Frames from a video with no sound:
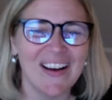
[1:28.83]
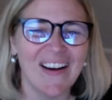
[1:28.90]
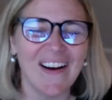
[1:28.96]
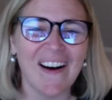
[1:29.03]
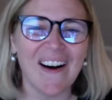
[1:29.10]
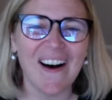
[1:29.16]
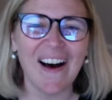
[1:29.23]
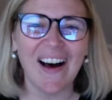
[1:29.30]

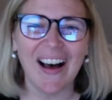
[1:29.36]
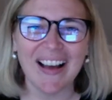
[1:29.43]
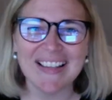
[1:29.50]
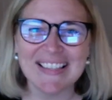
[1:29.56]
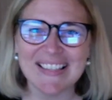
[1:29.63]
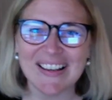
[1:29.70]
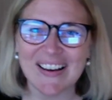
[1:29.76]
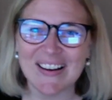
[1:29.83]

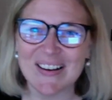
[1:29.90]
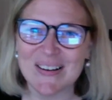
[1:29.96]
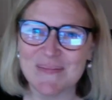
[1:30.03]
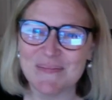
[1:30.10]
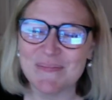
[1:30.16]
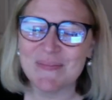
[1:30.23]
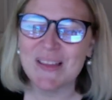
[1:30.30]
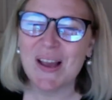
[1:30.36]

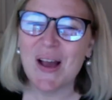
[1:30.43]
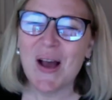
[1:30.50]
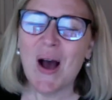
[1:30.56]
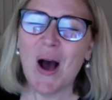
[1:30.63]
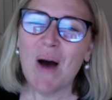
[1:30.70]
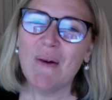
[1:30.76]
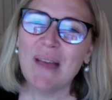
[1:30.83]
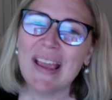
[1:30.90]
Awesome.
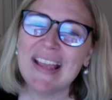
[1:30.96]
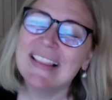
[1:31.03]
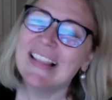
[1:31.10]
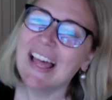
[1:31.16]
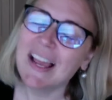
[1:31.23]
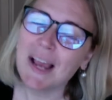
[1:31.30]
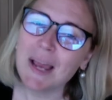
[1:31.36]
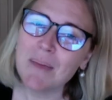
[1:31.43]
Okay,
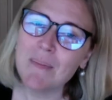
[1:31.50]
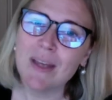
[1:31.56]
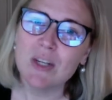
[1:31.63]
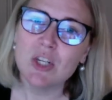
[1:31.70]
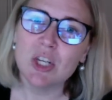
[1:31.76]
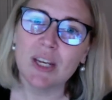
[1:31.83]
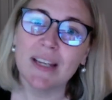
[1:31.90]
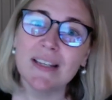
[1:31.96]
like I
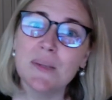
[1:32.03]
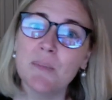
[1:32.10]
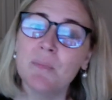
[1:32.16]
mentioned,